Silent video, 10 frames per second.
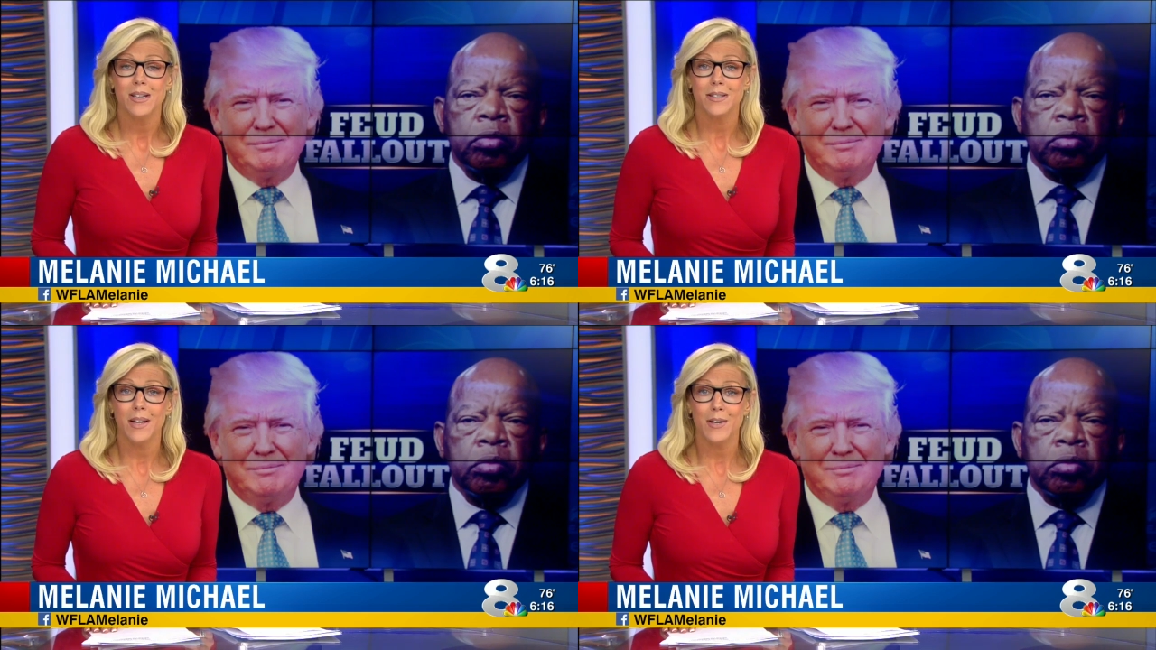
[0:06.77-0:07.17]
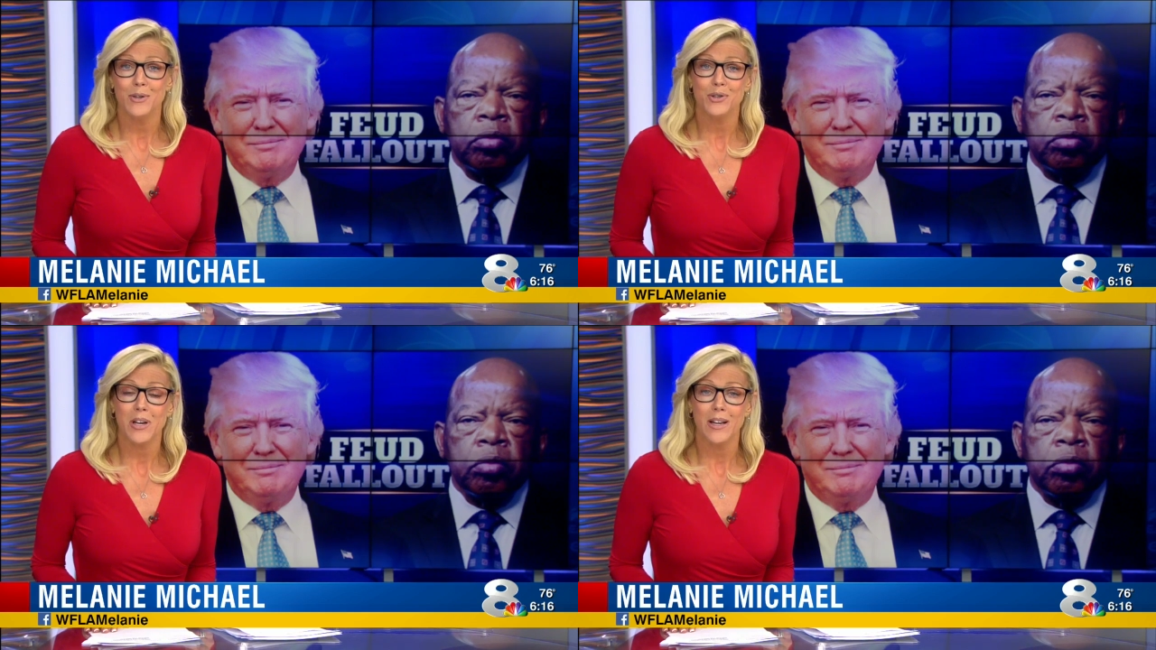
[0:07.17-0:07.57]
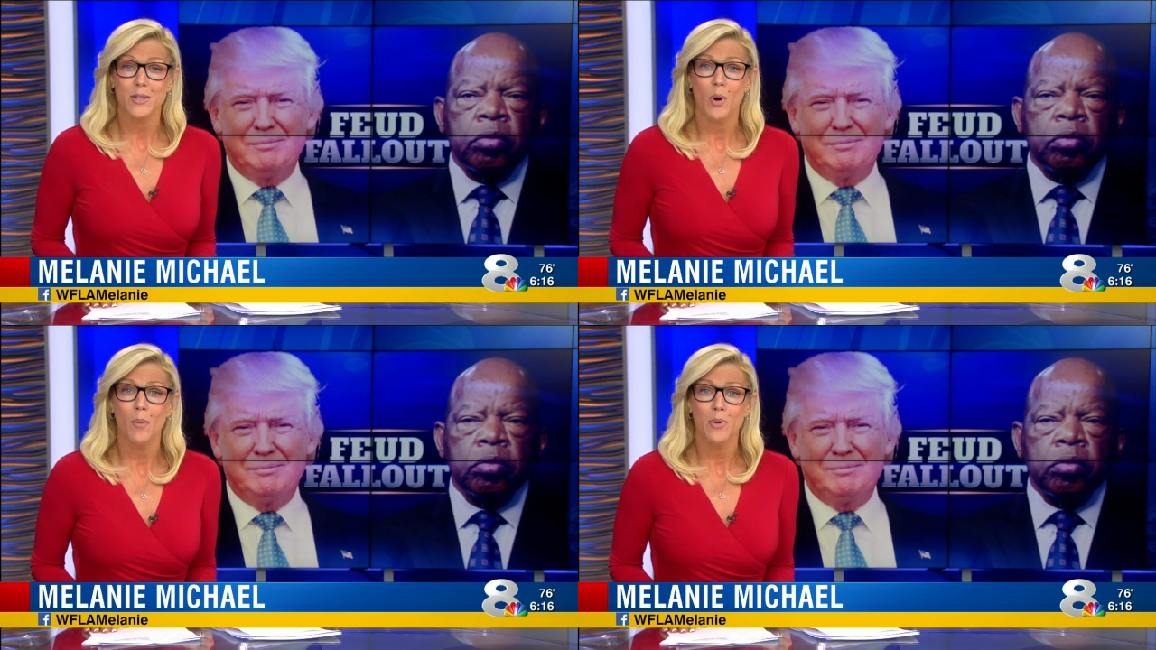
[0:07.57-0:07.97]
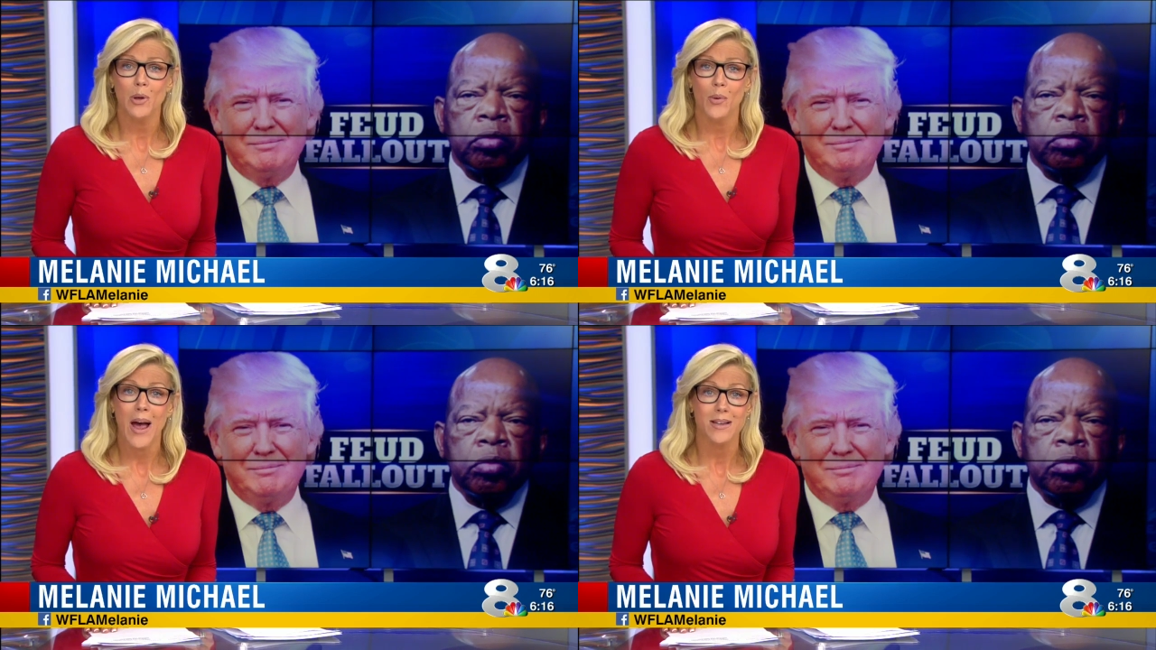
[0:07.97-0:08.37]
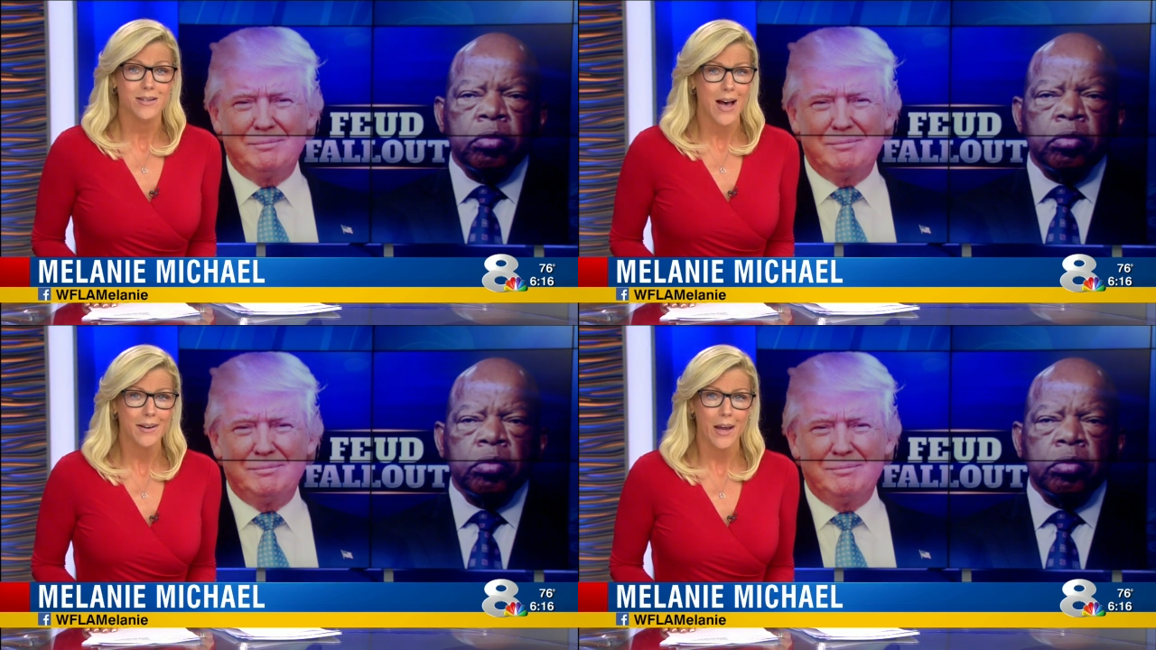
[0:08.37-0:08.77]
Speaker 1: Tonight, News Channel 8's Paul Mueller has
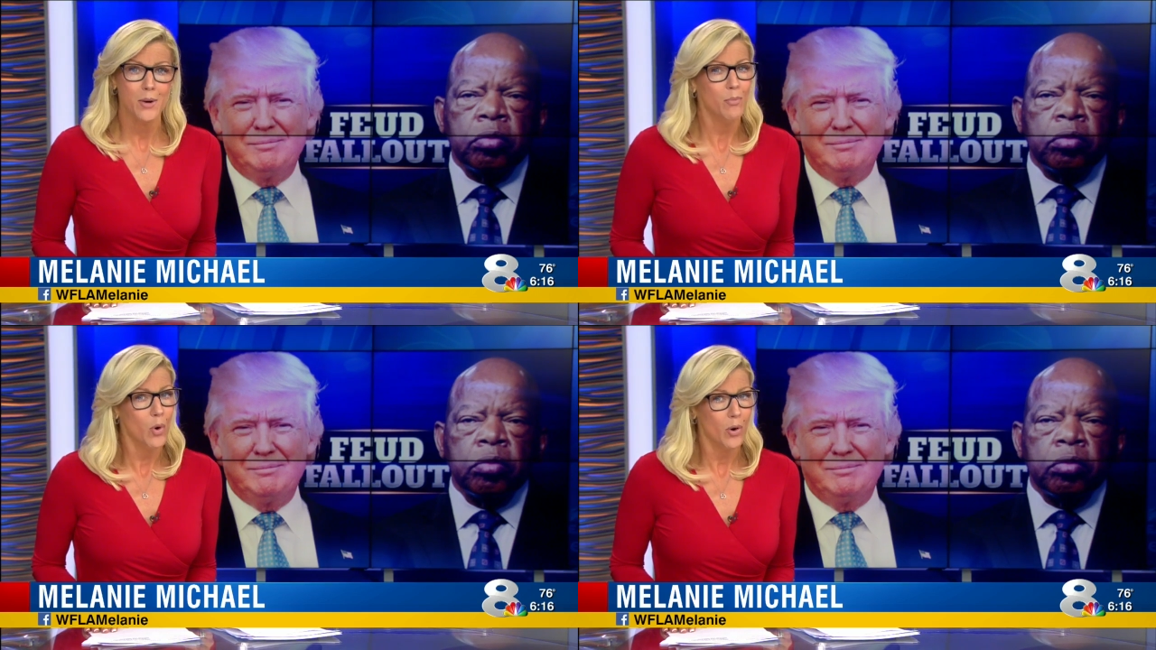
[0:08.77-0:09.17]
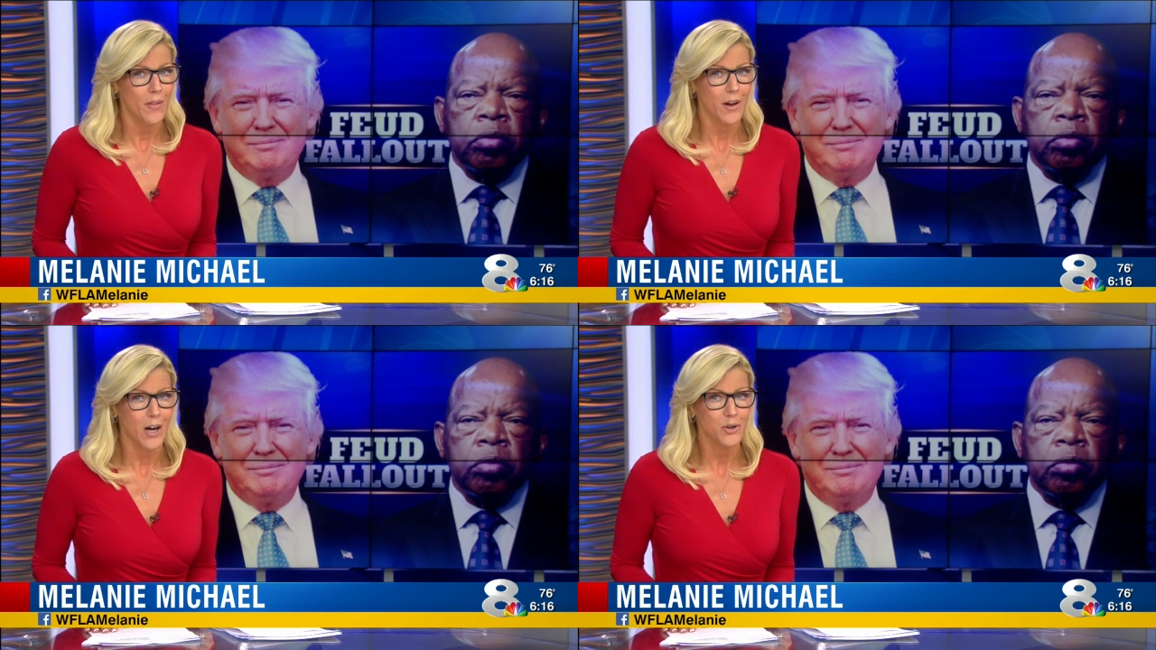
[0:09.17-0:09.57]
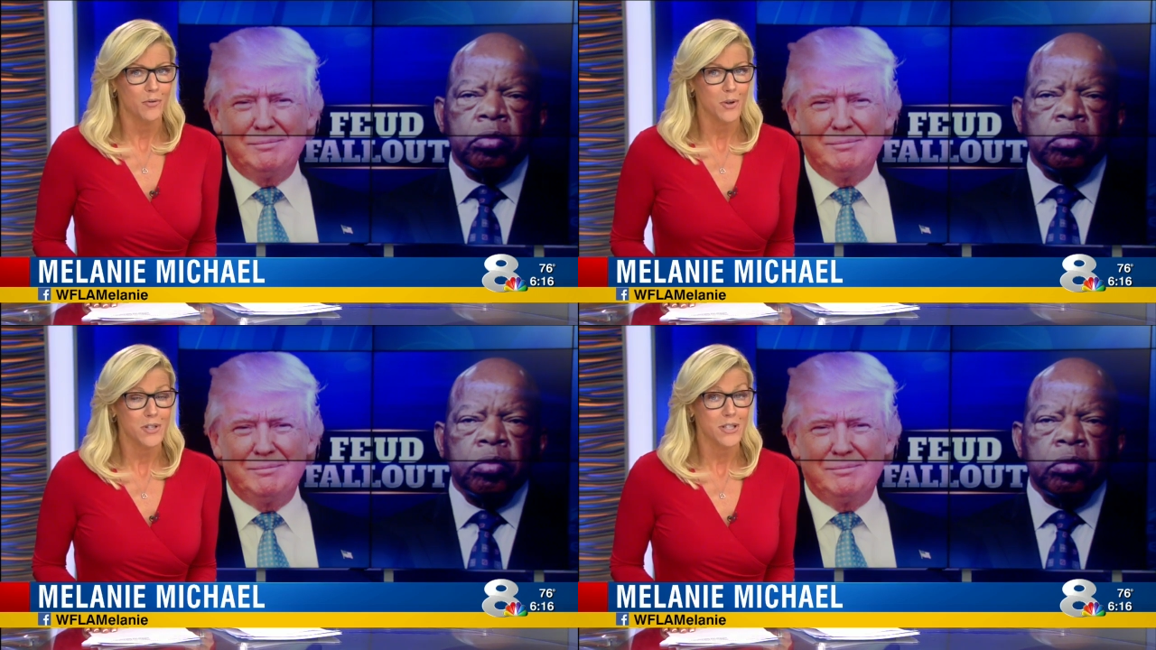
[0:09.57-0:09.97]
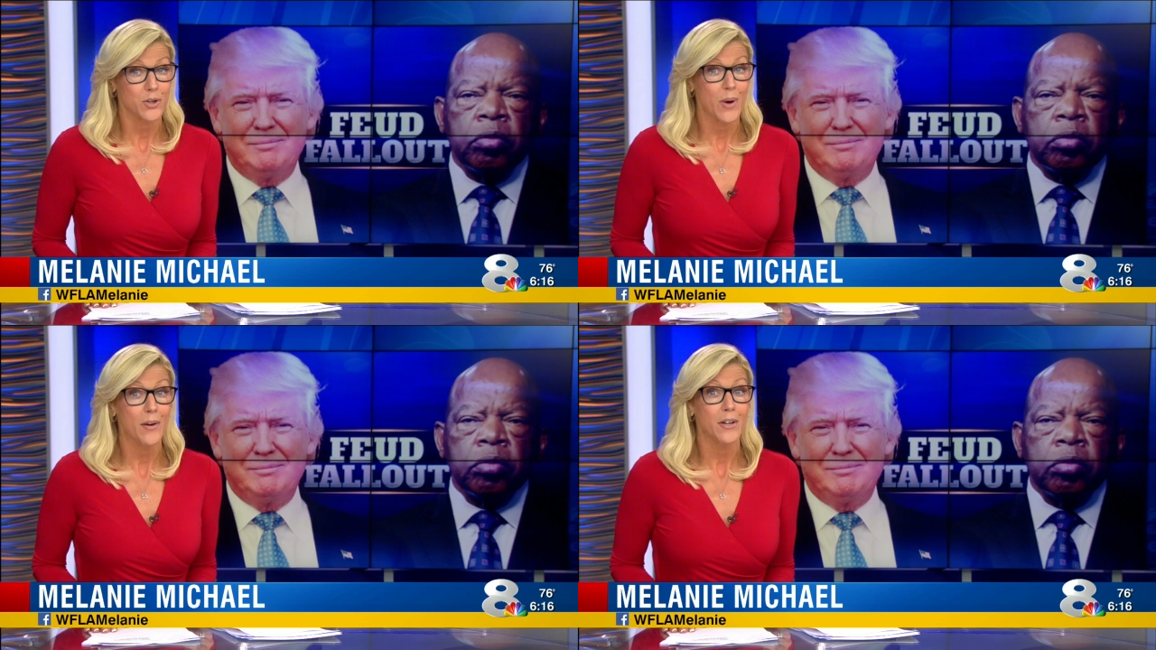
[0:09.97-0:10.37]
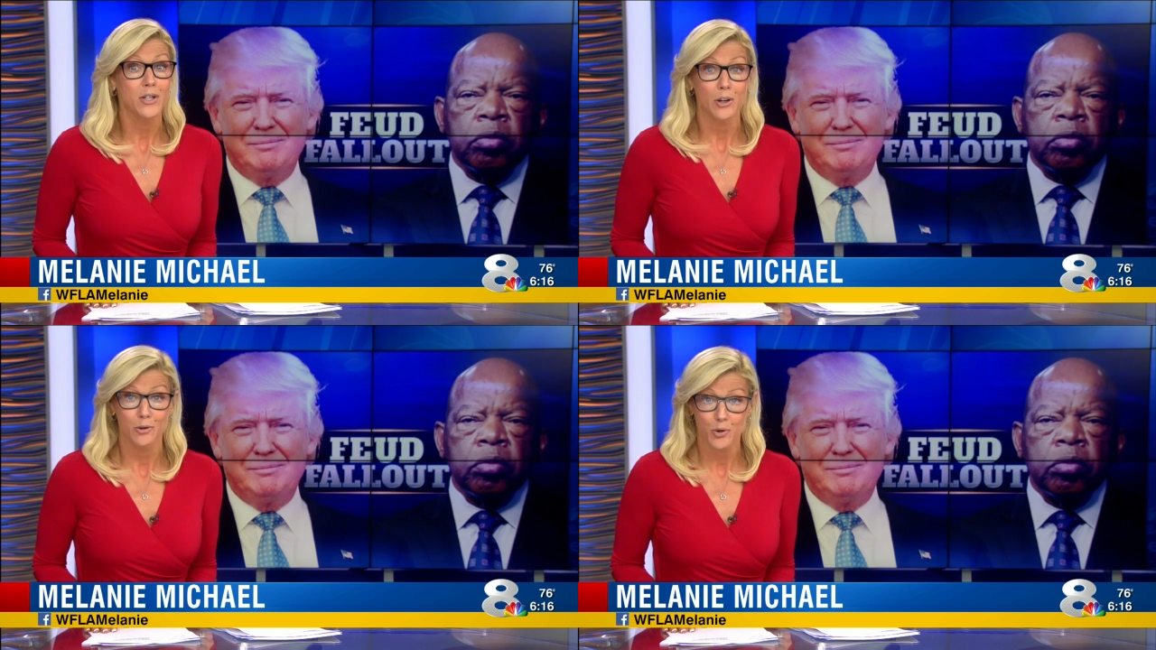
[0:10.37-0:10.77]
that and more on the controversy surrounding
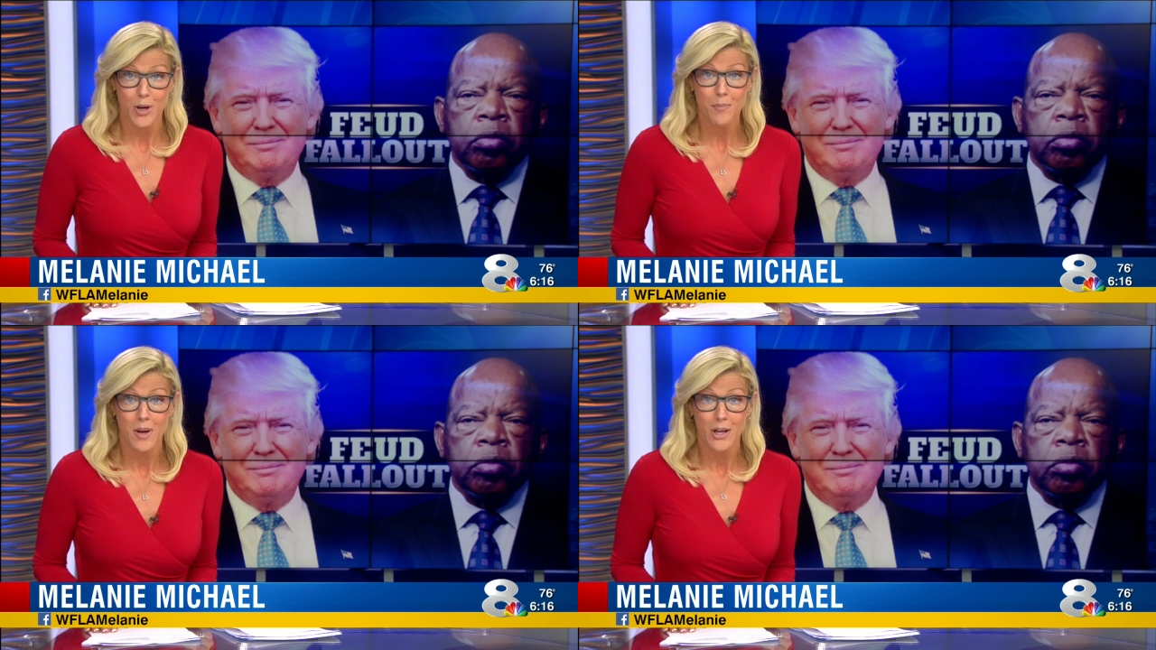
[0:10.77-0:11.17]
Donald Trump